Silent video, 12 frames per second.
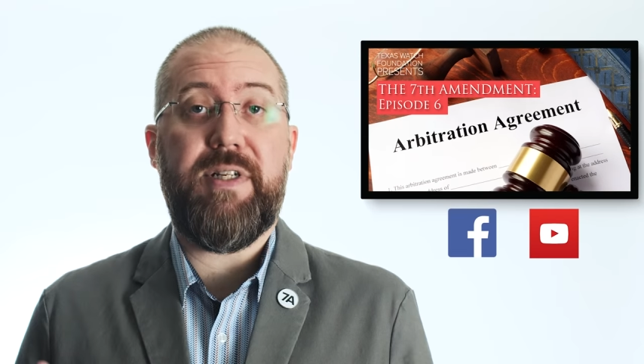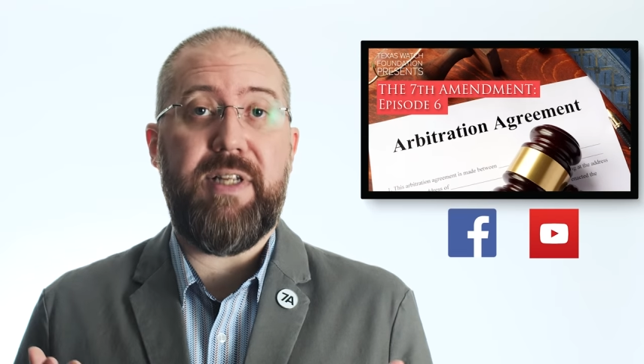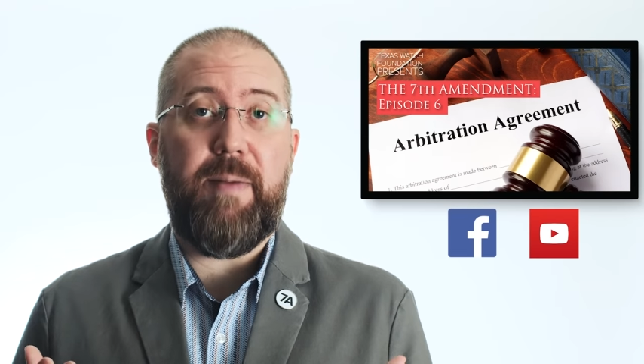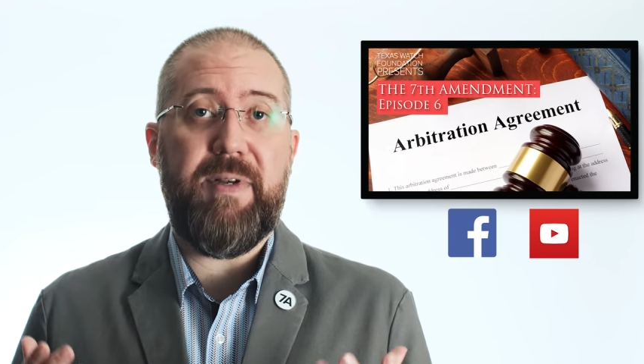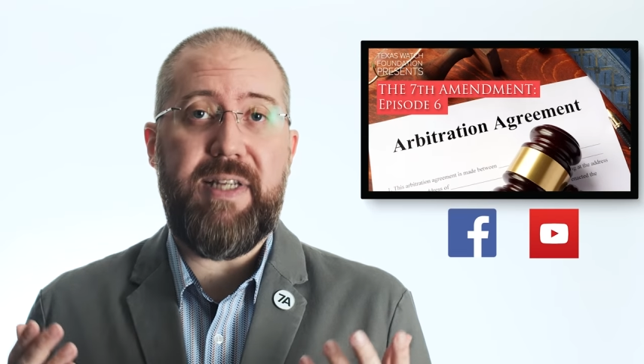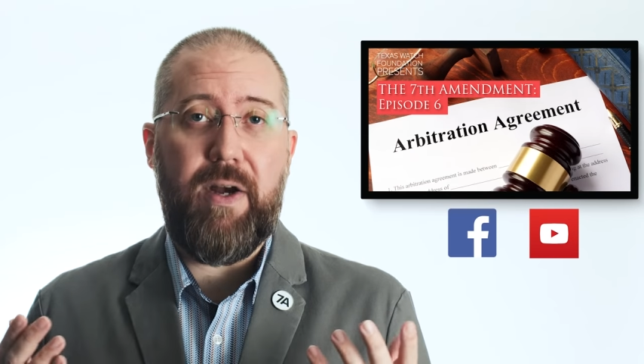
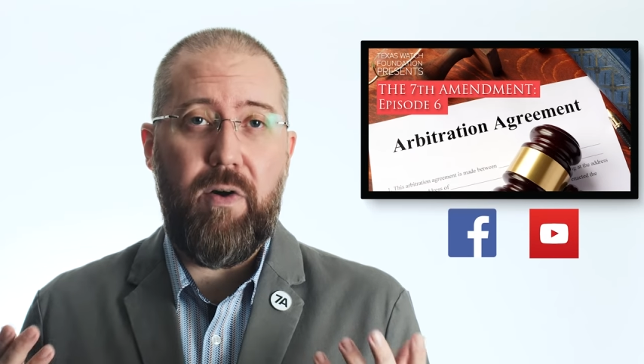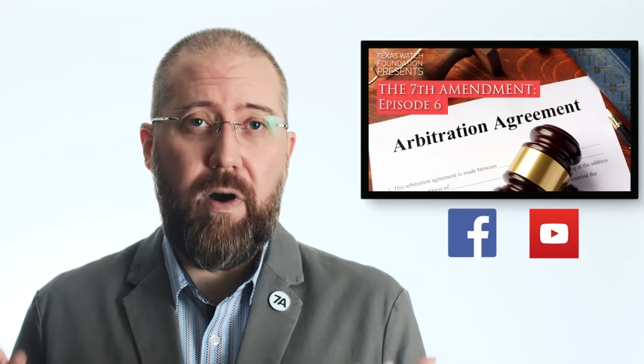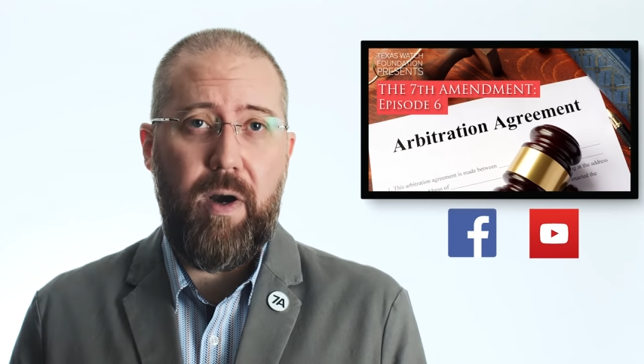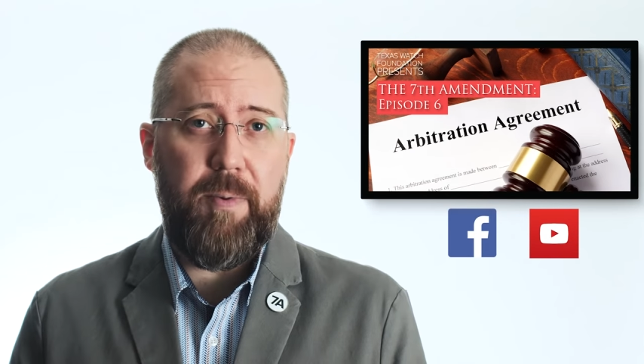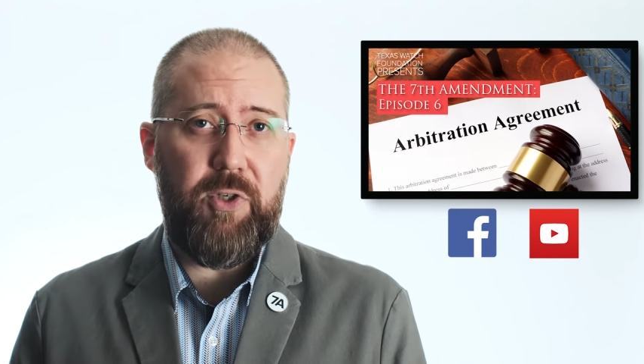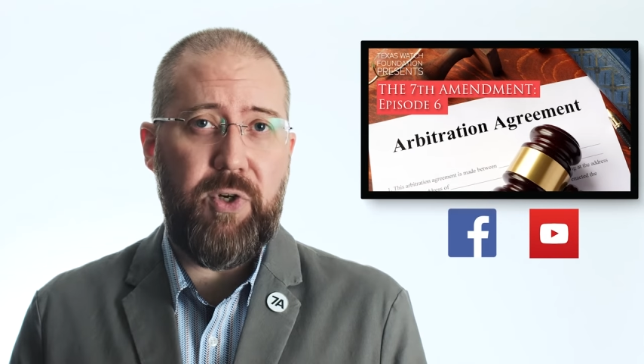examines how
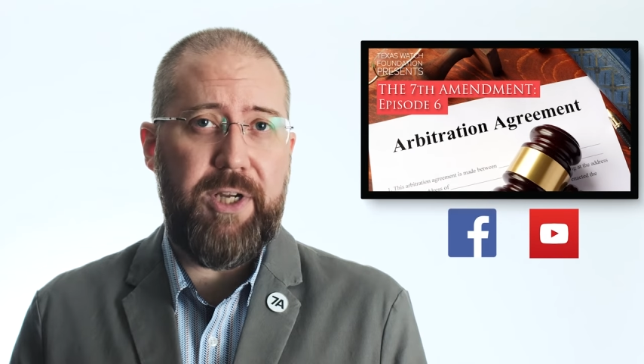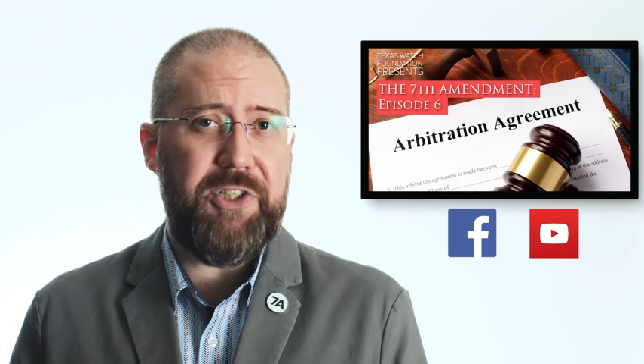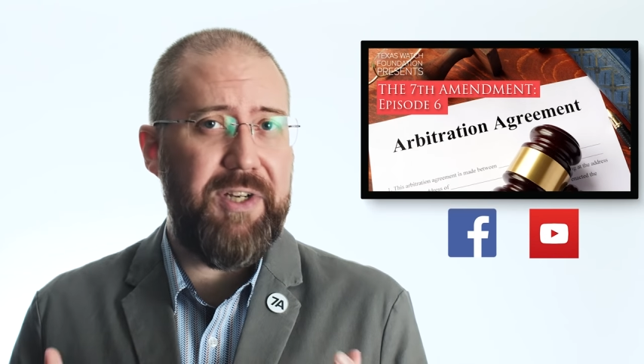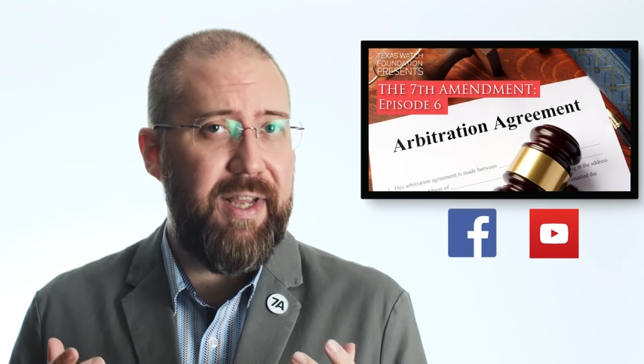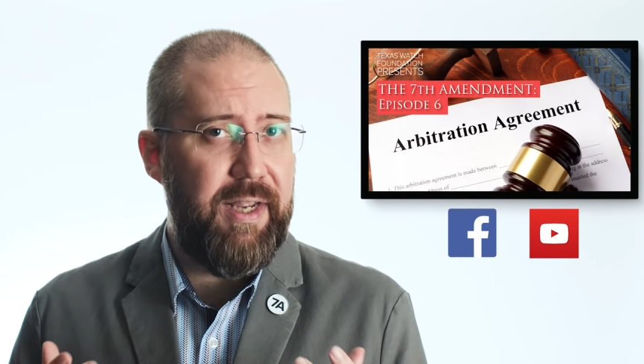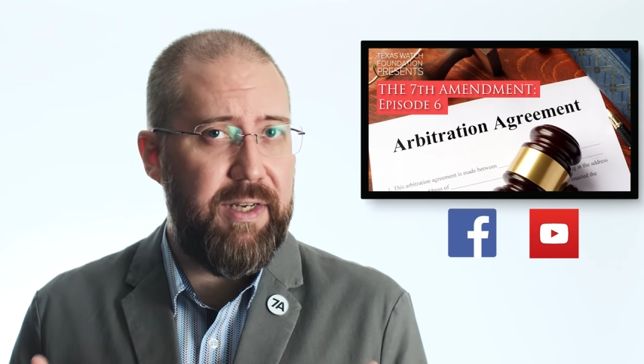
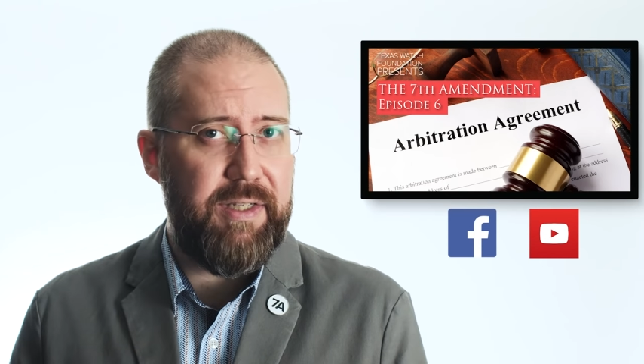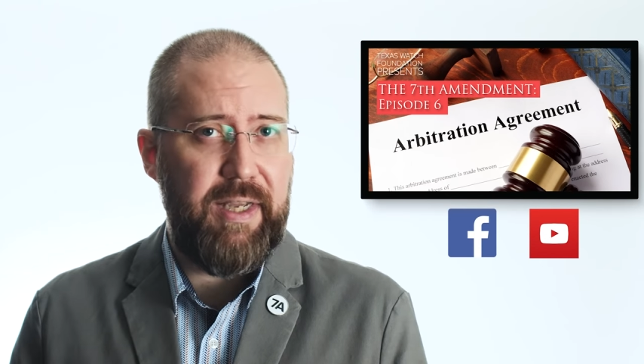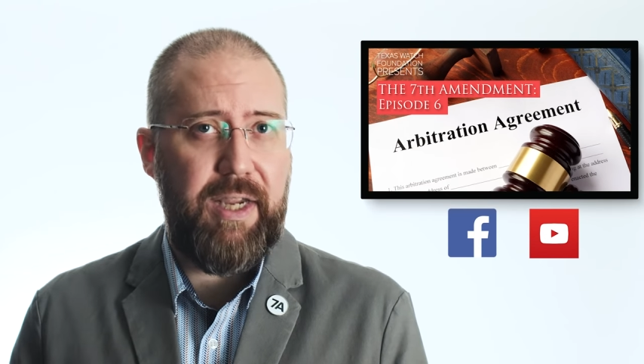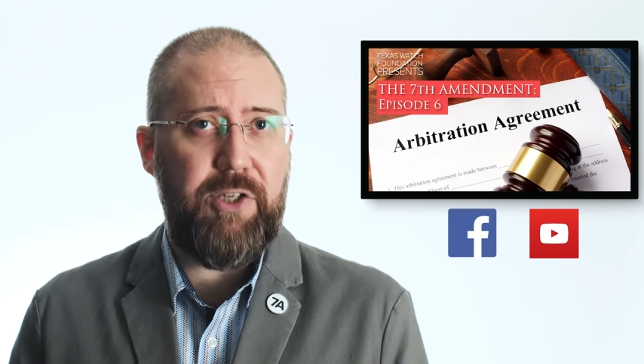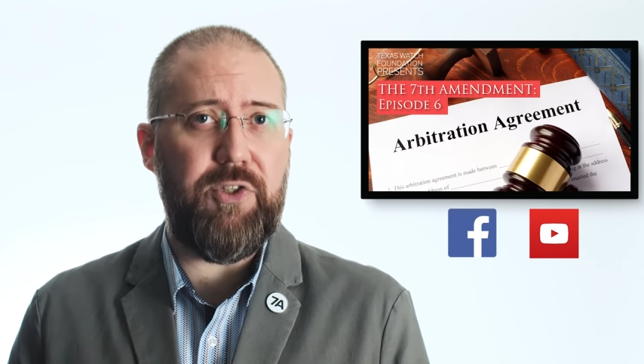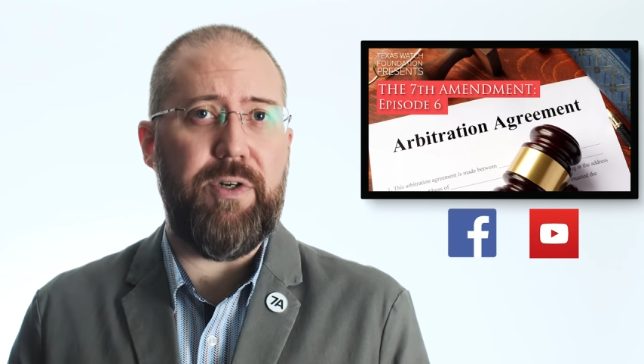arbitration
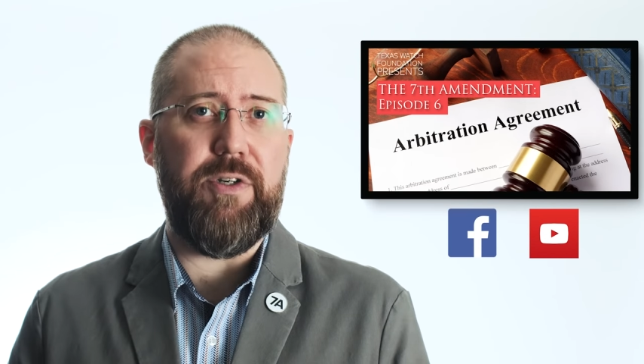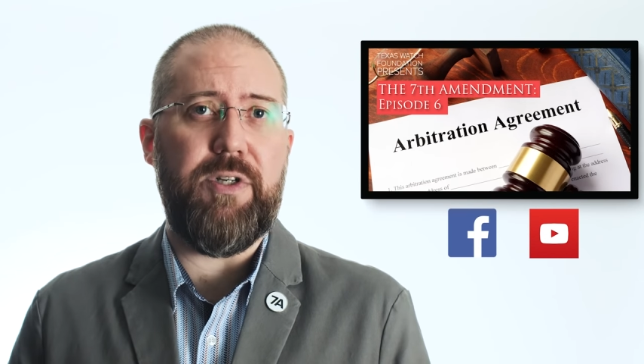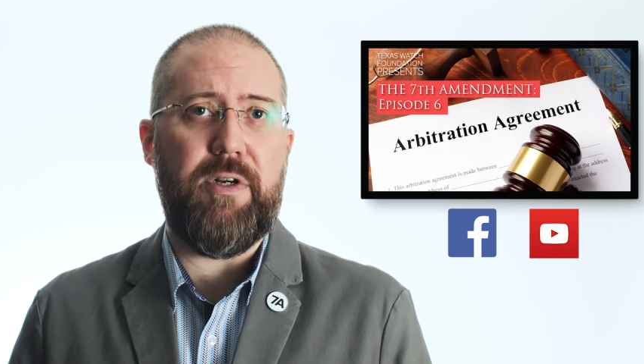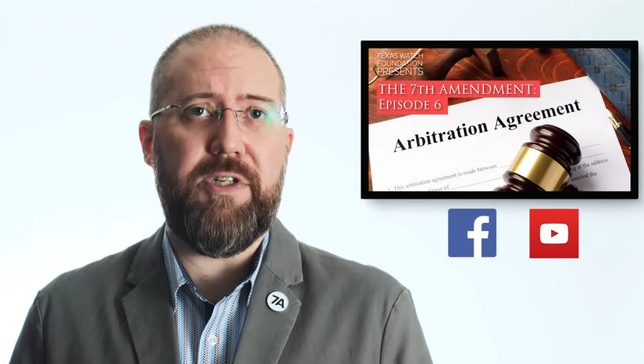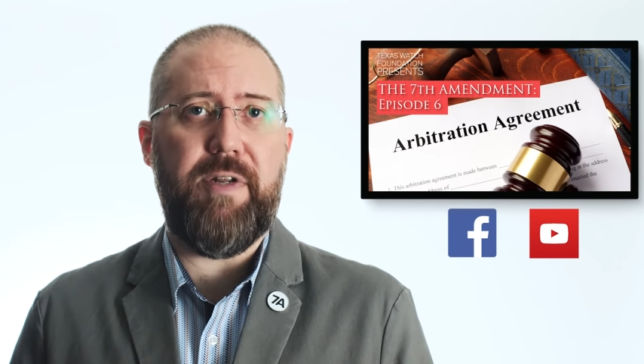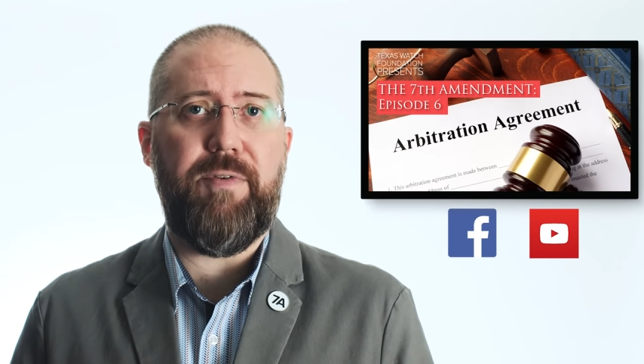endangers
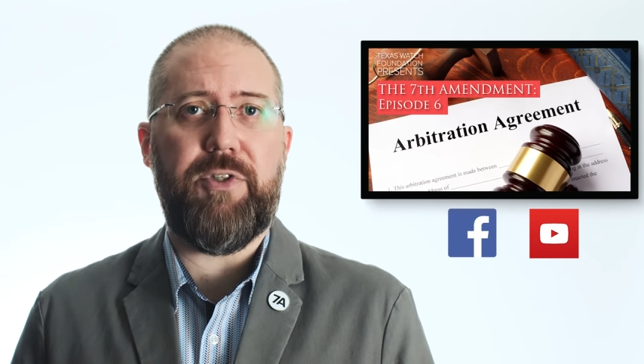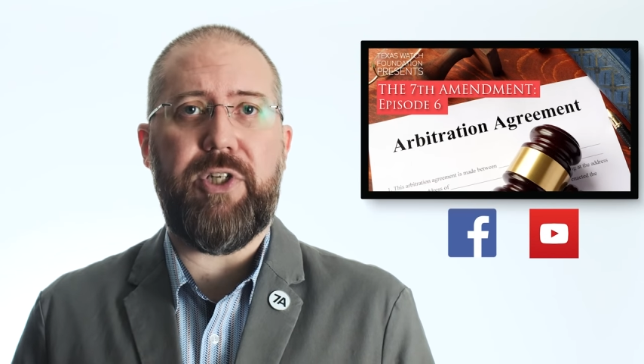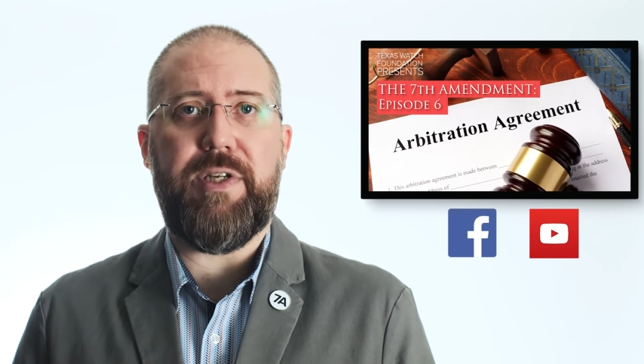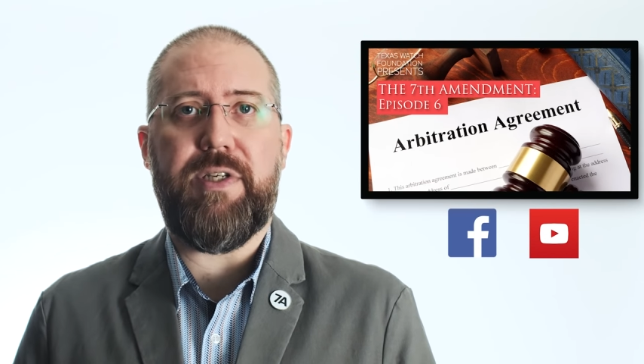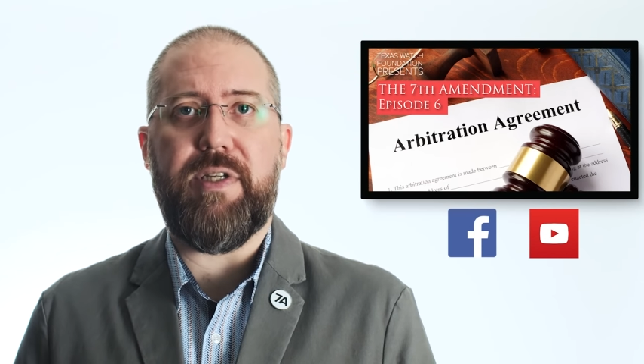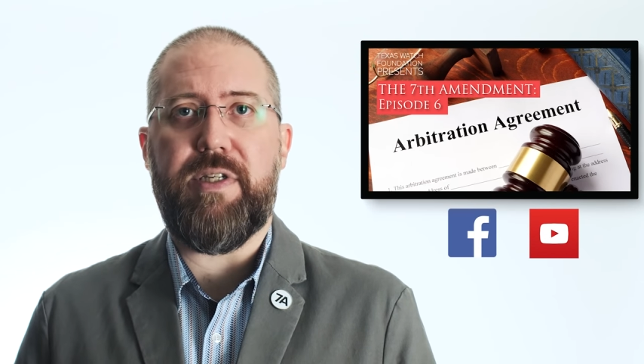our civil
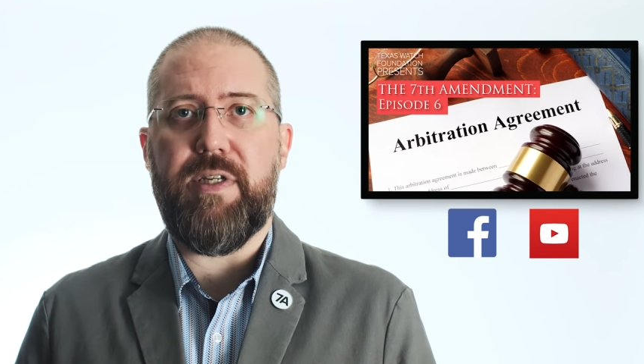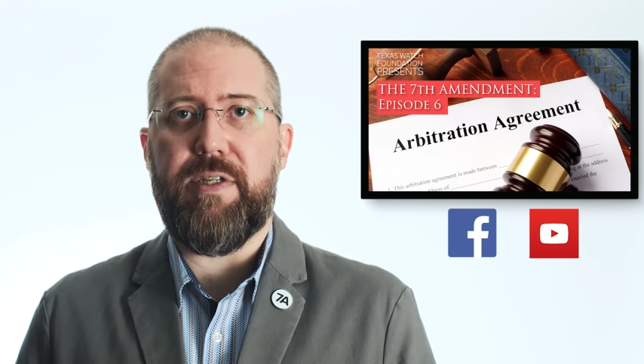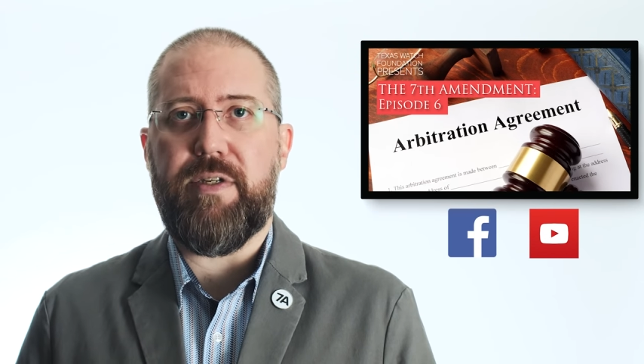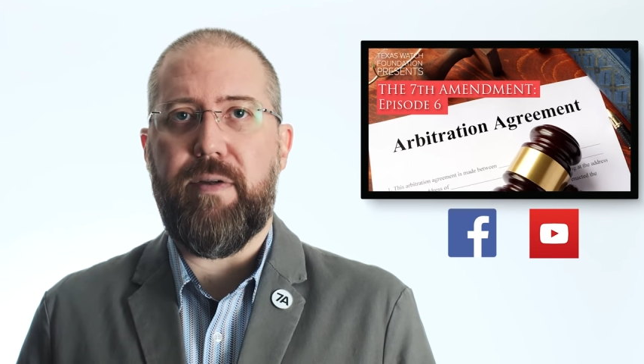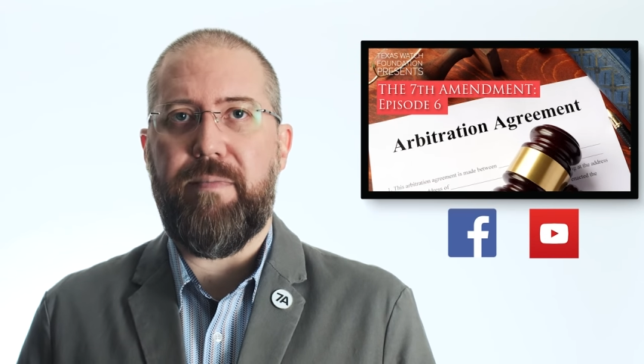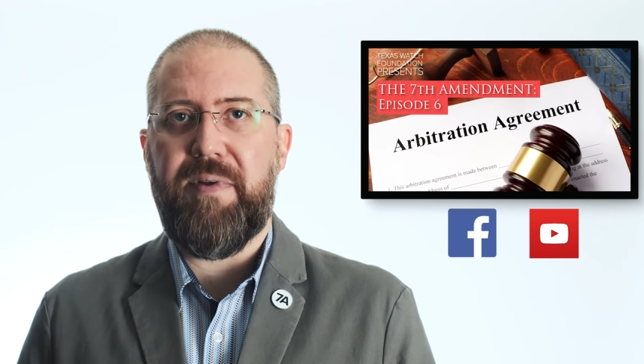justice
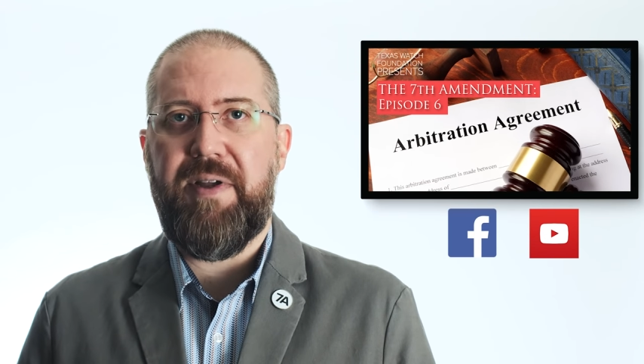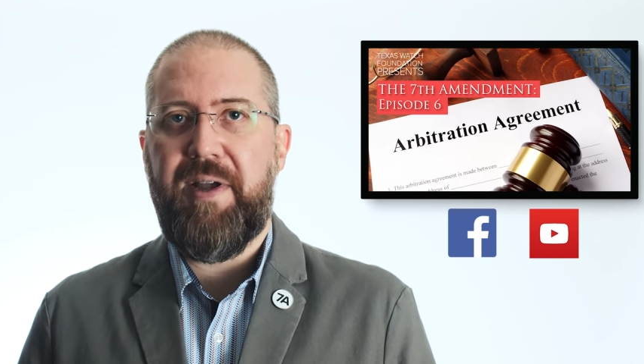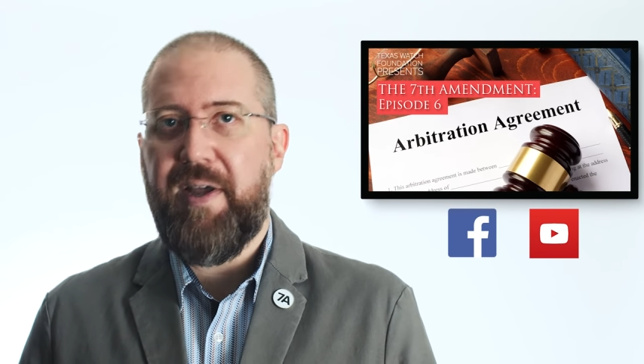system.